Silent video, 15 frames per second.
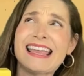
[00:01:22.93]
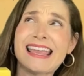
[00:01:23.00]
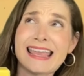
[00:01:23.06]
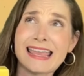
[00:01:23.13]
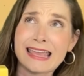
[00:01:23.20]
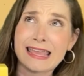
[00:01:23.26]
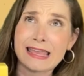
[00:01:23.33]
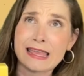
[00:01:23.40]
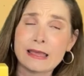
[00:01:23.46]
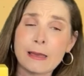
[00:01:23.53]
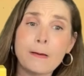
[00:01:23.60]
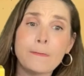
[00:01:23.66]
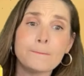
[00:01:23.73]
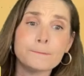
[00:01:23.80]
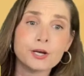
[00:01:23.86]
And
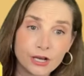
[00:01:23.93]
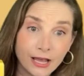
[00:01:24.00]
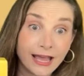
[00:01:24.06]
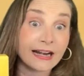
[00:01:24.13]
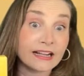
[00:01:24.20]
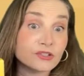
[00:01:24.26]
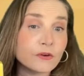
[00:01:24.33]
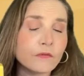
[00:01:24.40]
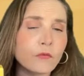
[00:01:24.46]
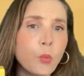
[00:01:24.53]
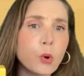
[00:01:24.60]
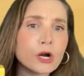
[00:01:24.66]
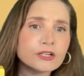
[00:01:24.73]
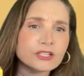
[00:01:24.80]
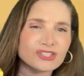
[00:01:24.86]
I'd sort of
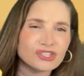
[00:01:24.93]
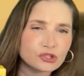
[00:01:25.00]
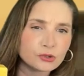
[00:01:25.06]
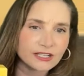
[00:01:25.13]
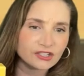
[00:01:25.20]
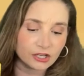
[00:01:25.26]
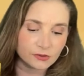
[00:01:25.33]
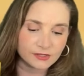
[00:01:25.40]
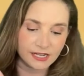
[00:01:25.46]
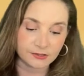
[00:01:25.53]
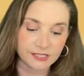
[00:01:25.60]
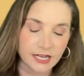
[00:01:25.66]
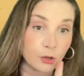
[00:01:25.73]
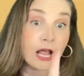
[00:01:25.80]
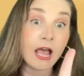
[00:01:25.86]
work to stretch those sounds
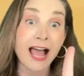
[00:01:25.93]
out.